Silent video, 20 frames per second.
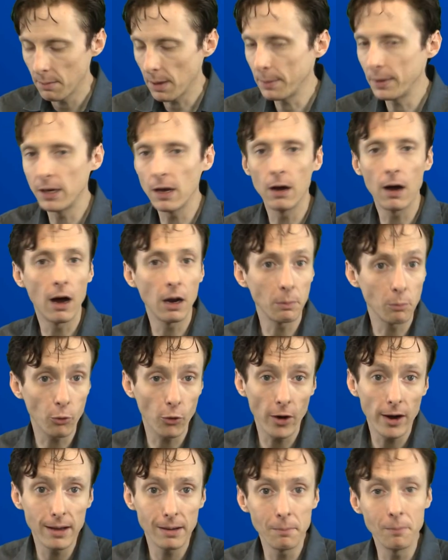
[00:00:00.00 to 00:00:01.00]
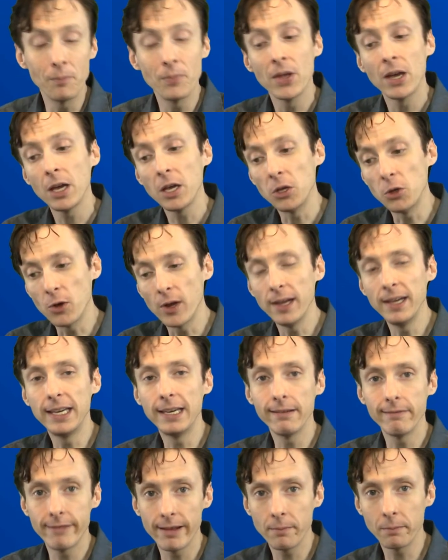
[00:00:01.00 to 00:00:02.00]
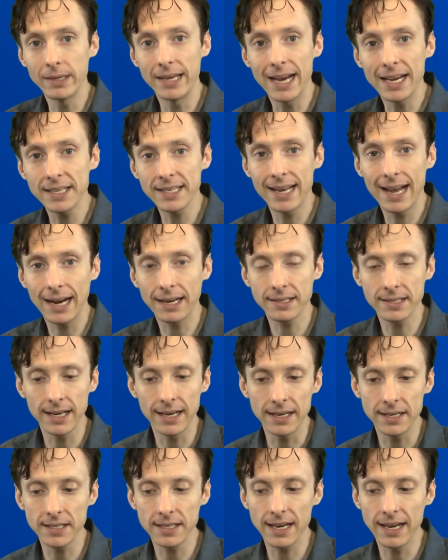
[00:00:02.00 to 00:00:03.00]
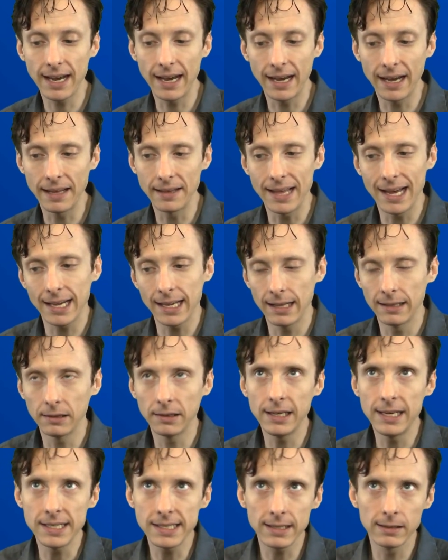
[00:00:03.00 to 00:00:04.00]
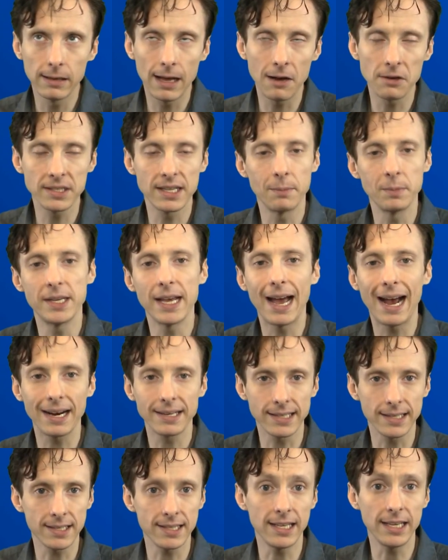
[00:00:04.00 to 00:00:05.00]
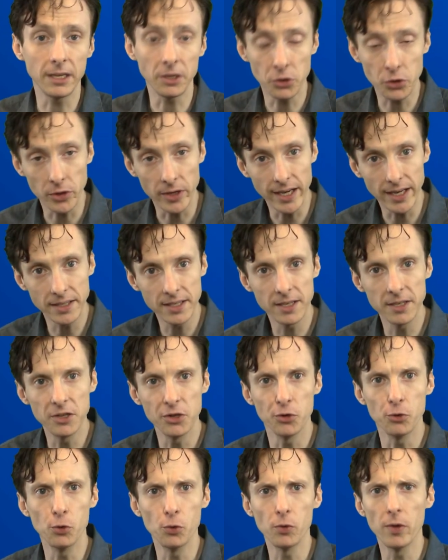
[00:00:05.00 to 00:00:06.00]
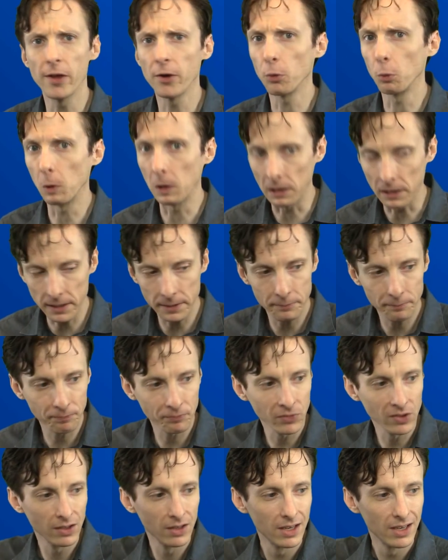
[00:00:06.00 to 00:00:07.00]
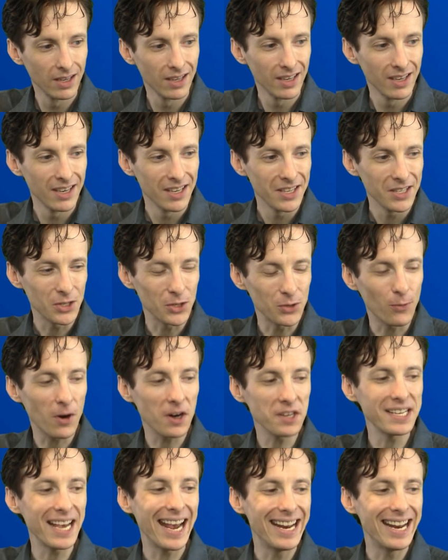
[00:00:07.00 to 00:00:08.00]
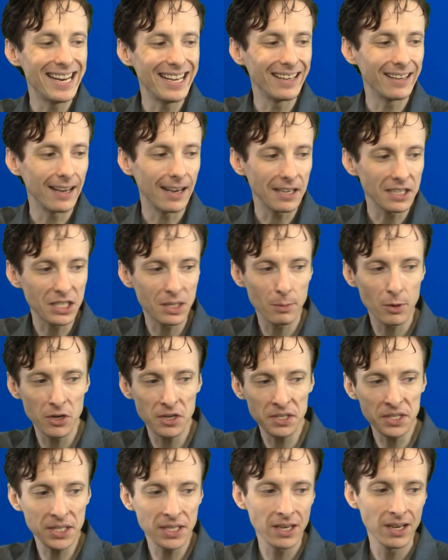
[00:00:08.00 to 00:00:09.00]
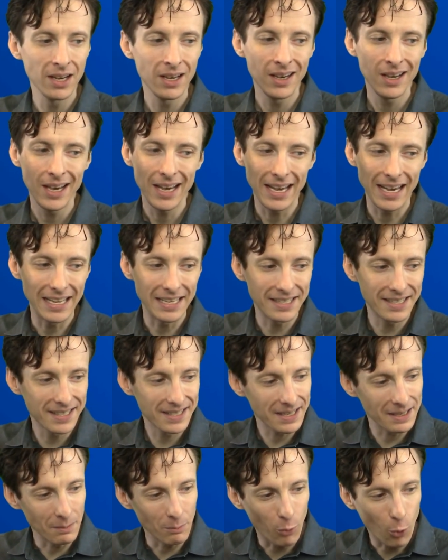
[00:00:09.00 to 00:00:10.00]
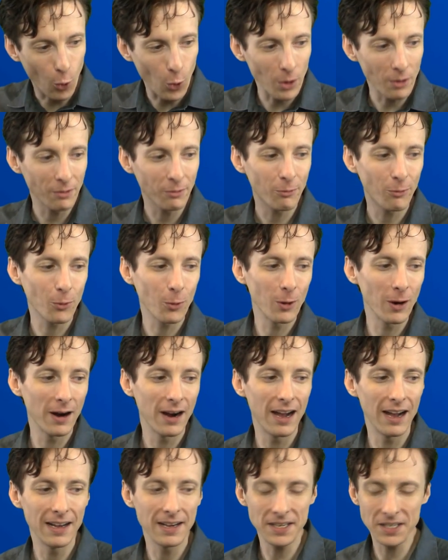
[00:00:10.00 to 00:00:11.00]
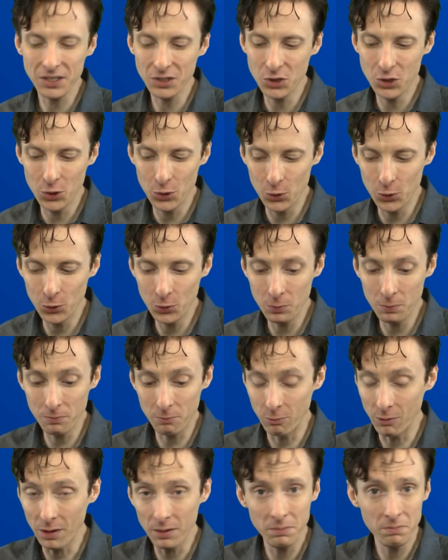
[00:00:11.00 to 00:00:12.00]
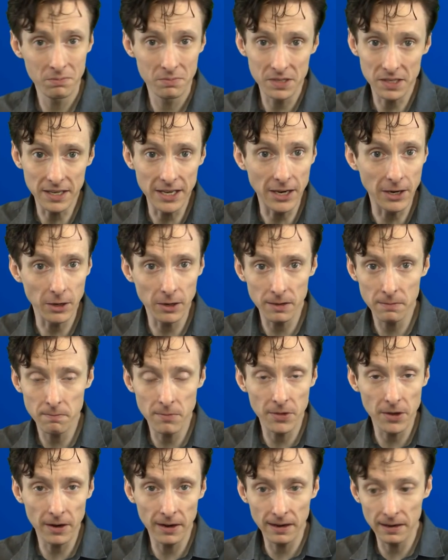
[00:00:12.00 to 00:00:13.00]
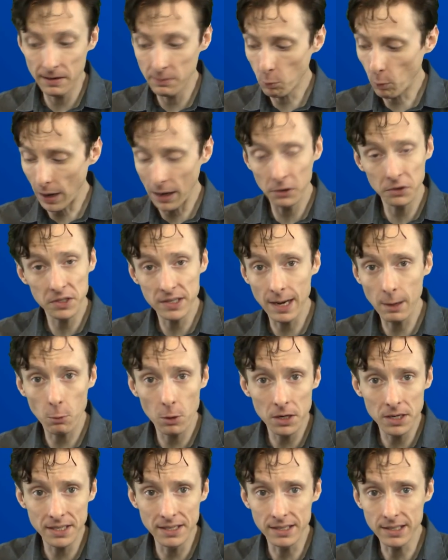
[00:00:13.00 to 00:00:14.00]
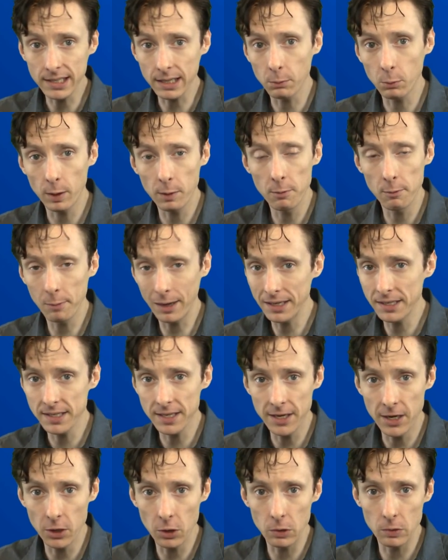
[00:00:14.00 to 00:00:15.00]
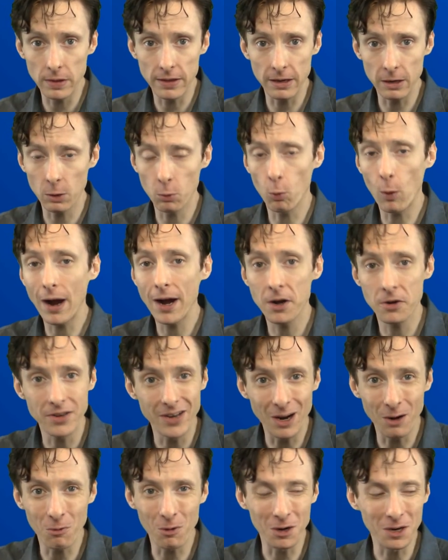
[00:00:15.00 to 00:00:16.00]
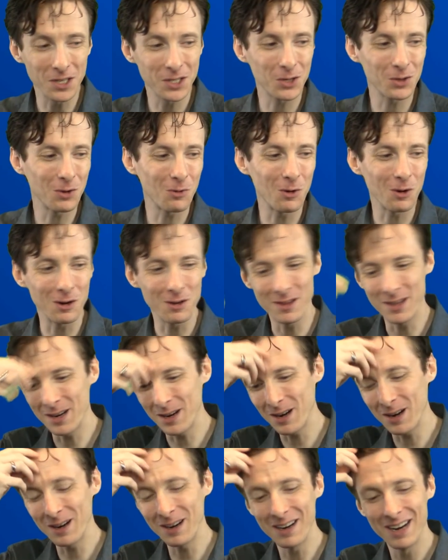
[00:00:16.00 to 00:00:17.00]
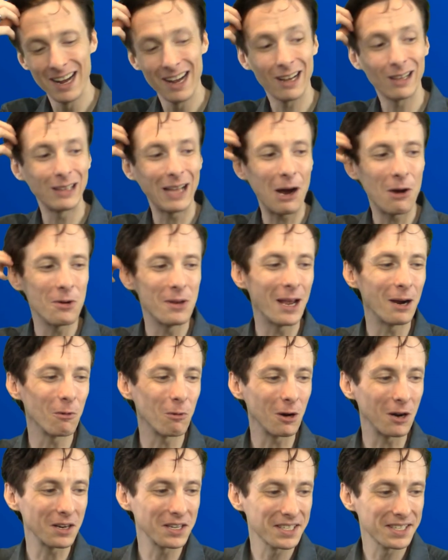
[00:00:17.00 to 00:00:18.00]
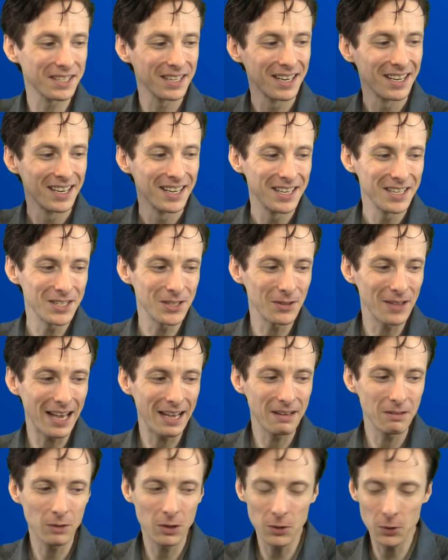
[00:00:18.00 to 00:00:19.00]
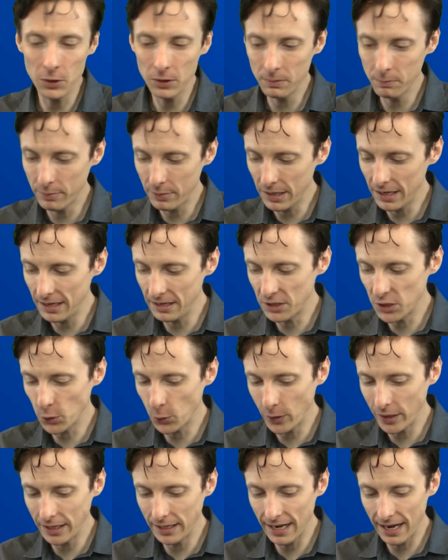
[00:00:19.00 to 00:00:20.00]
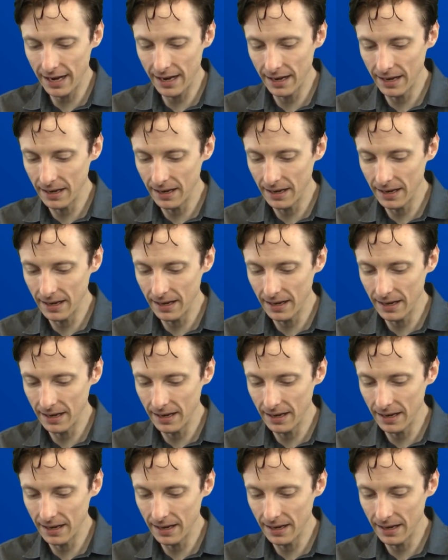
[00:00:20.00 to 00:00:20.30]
maybe on-prem, you can give them guest access, and that at least allows them to access the internet to do their work. So as far as aiding customers, it's important for us to, well, secure their wireless networks in the same way we might secure their wired networks or their cloud networks. So that could be doing